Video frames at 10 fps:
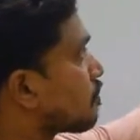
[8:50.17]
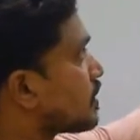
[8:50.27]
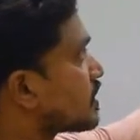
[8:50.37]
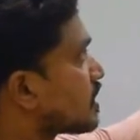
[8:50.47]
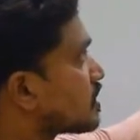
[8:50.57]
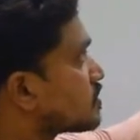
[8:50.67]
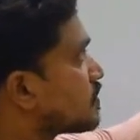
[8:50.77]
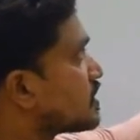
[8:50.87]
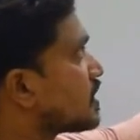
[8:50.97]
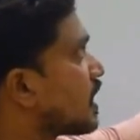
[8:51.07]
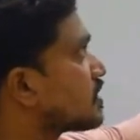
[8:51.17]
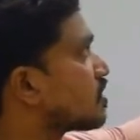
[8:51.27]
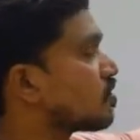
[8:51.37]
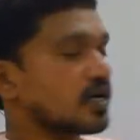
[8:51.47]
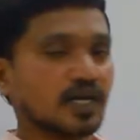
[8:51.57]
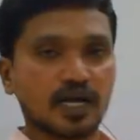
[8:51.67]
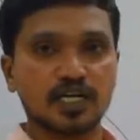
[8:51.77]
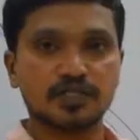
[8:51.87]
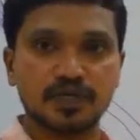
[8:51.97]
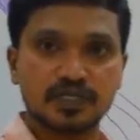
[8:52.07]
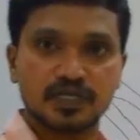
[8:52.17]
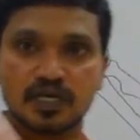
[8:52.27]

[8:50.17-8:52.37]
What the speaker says: upper triangular space and the lower triangular space.